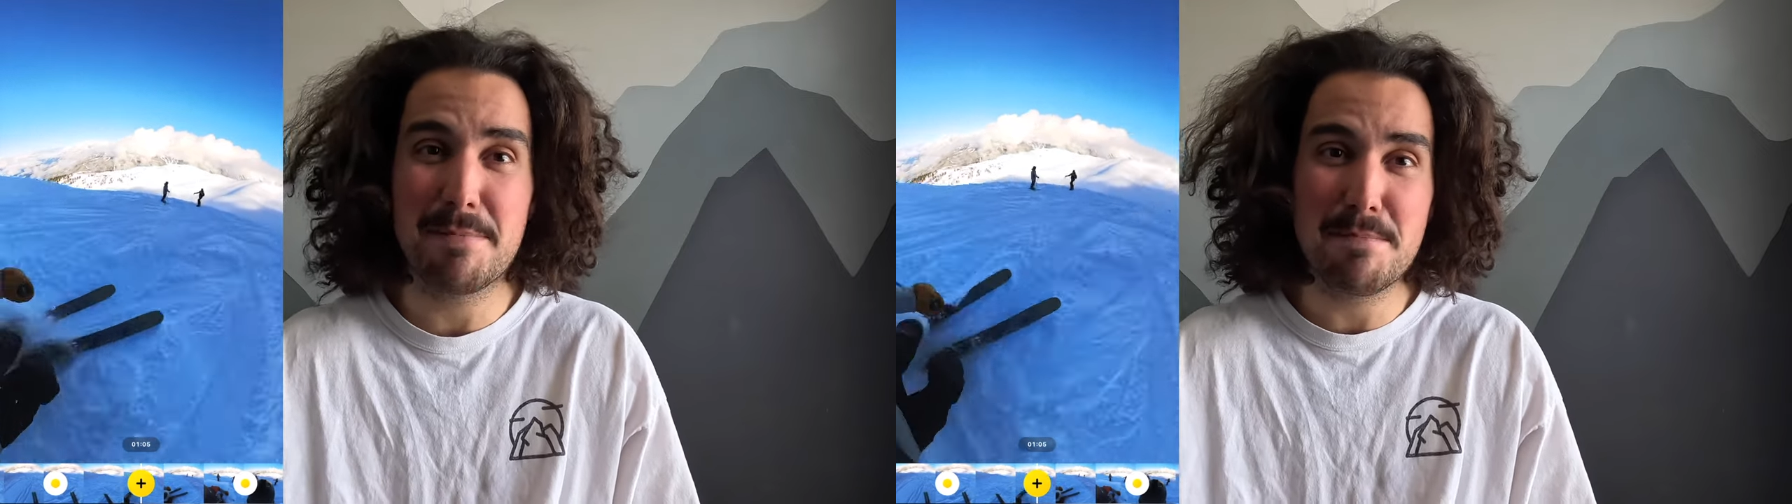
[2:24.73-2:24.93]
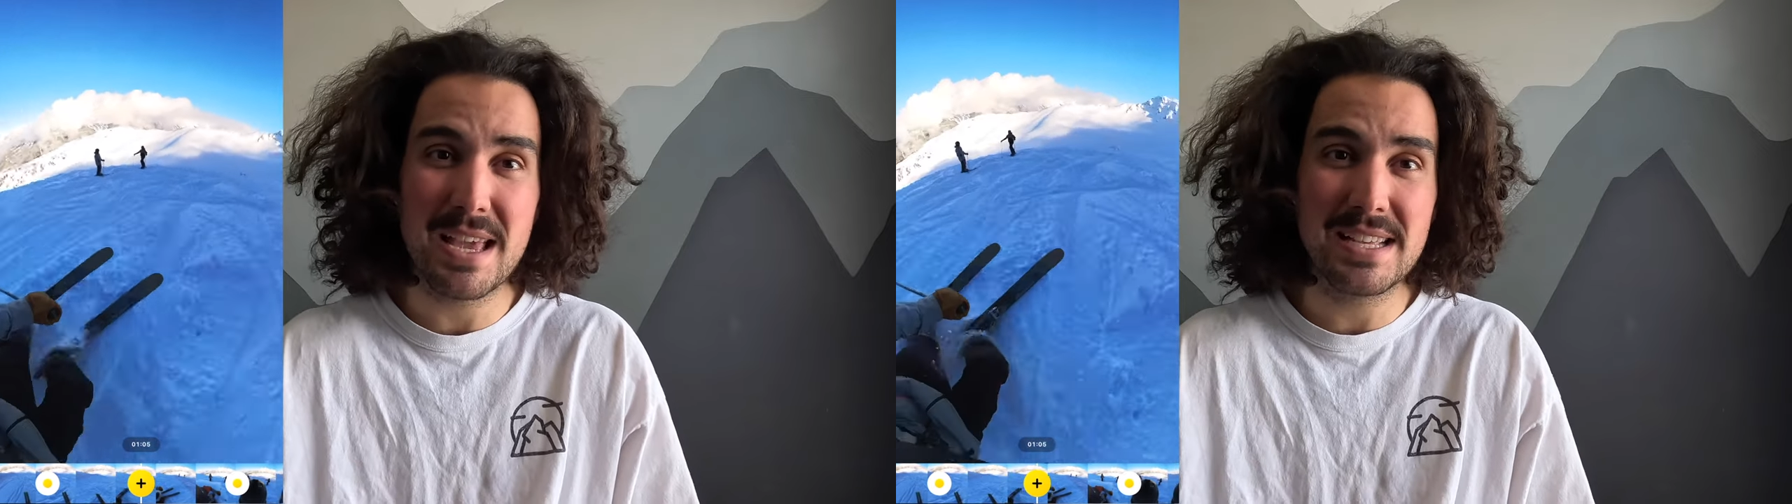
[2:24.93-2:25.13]

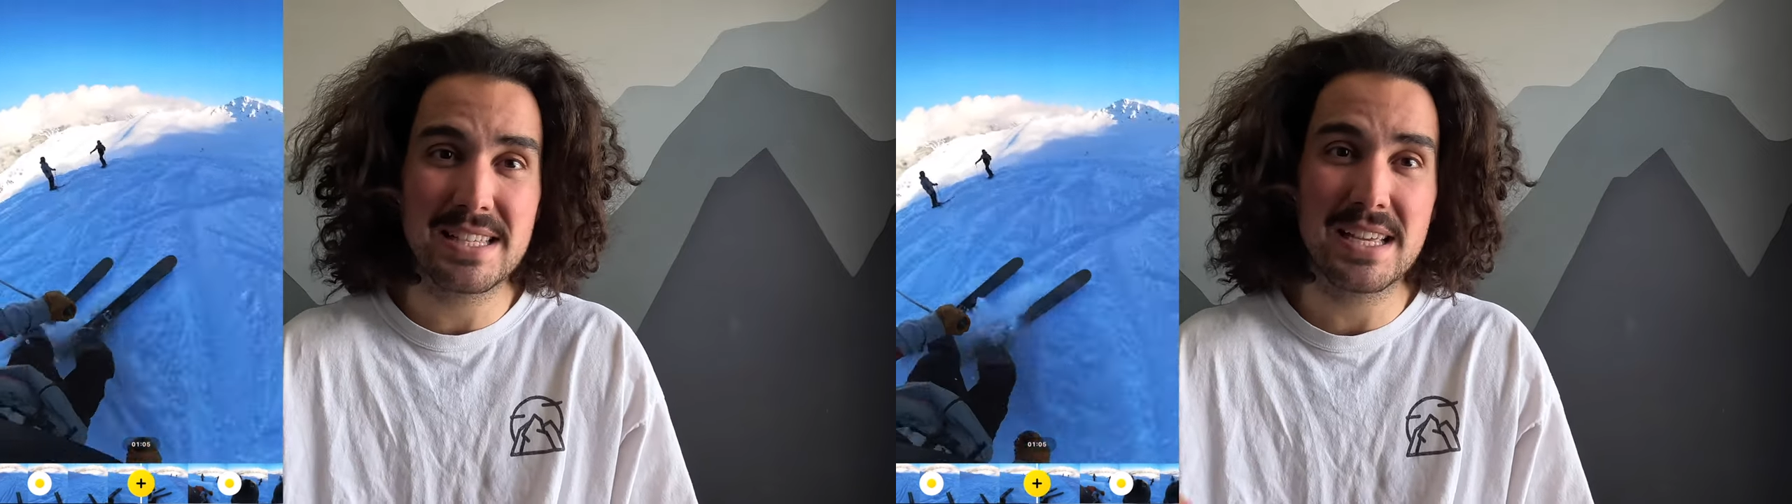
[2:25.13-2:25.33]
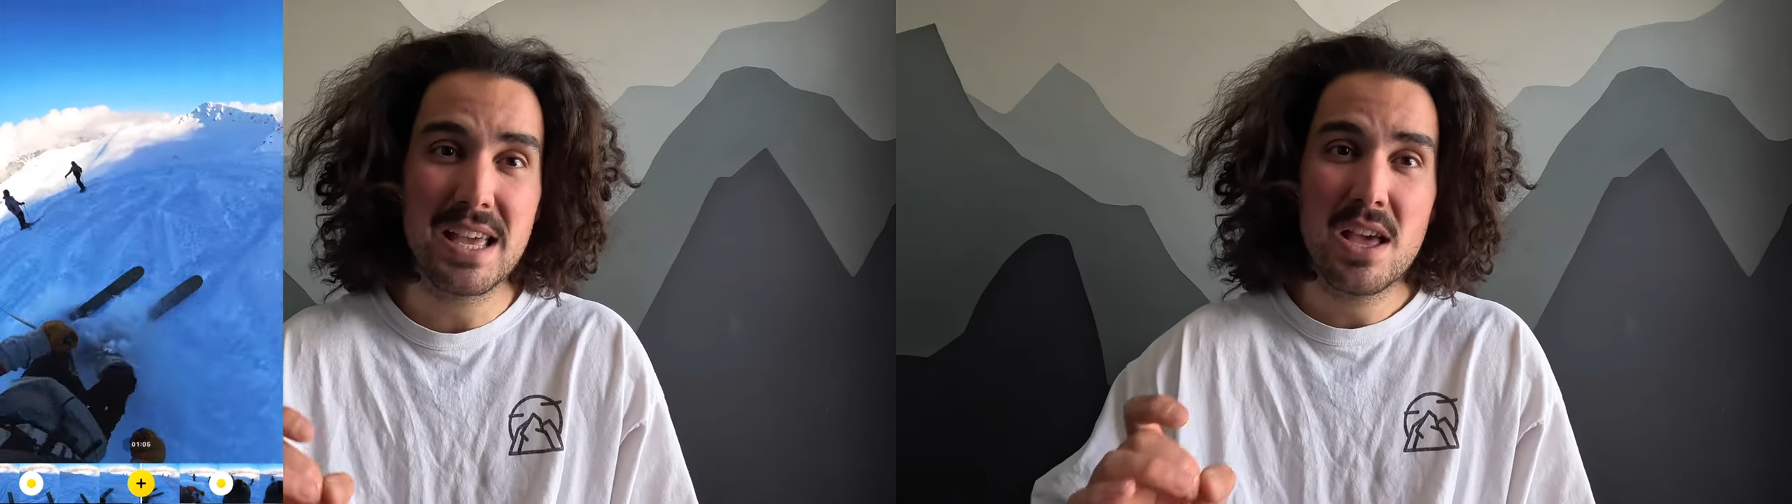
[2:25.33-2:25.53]

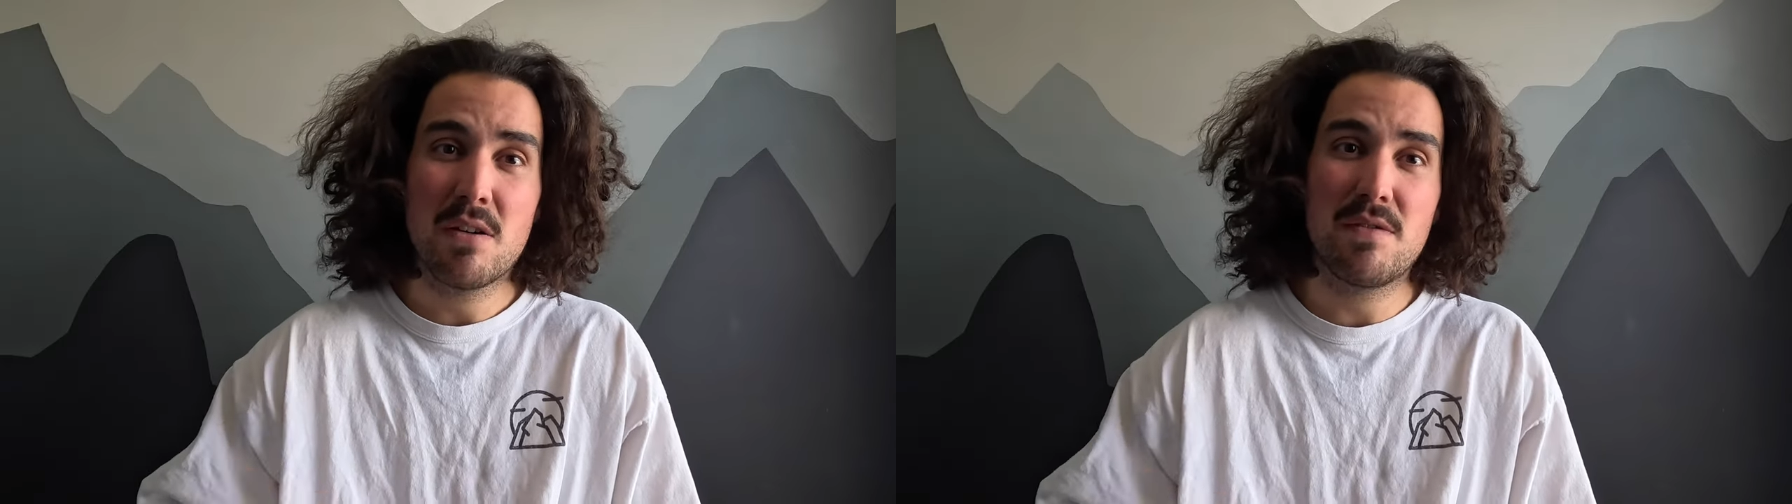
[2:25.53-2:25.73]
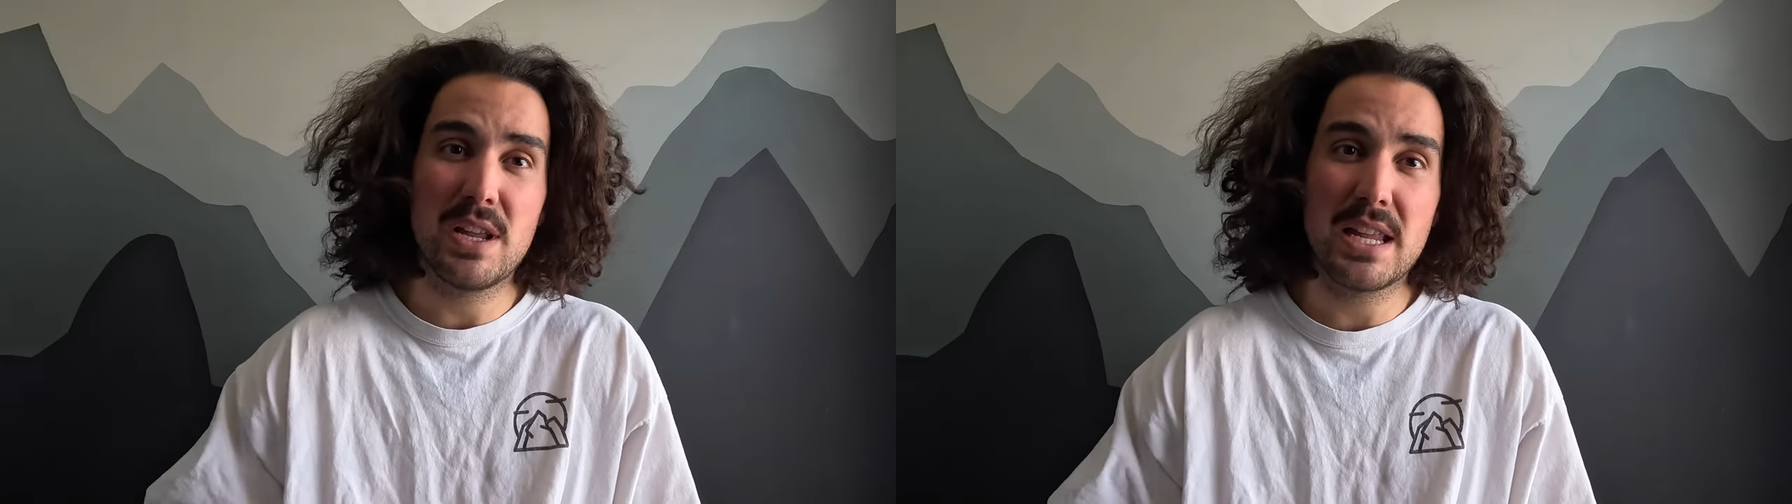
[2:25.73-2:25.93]
amazing
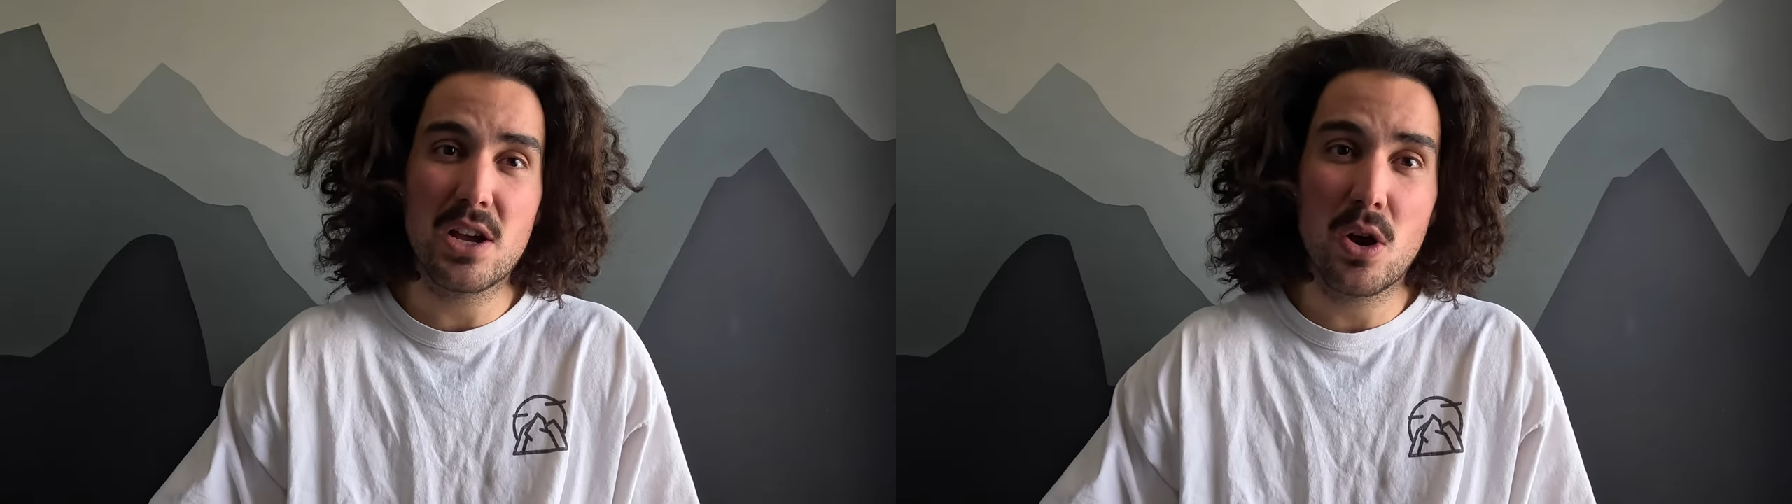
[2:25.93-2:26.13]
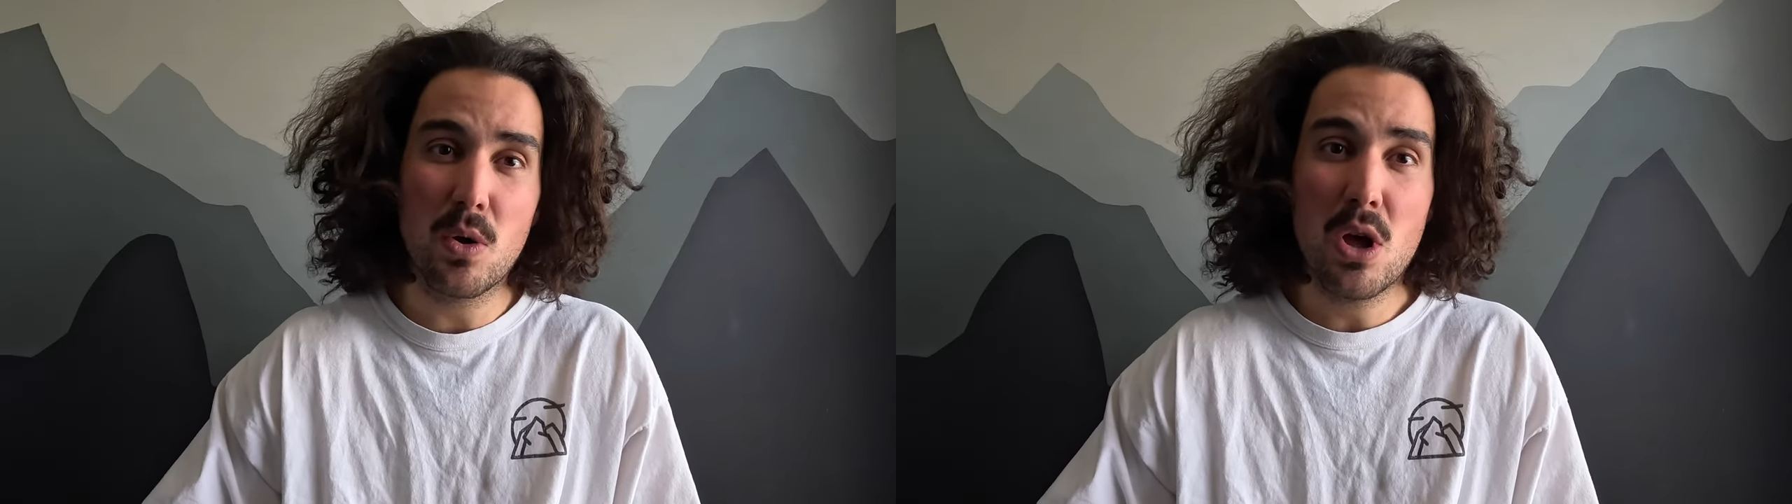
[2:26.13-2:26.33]

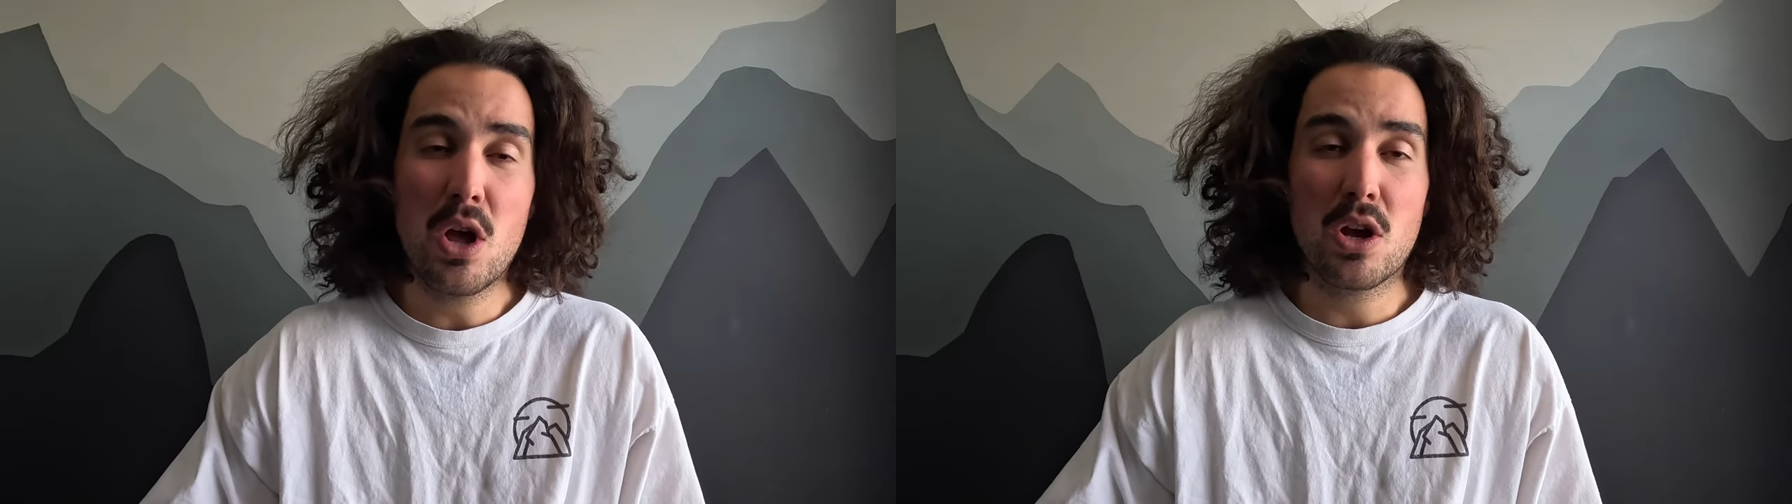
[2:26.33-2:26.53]
video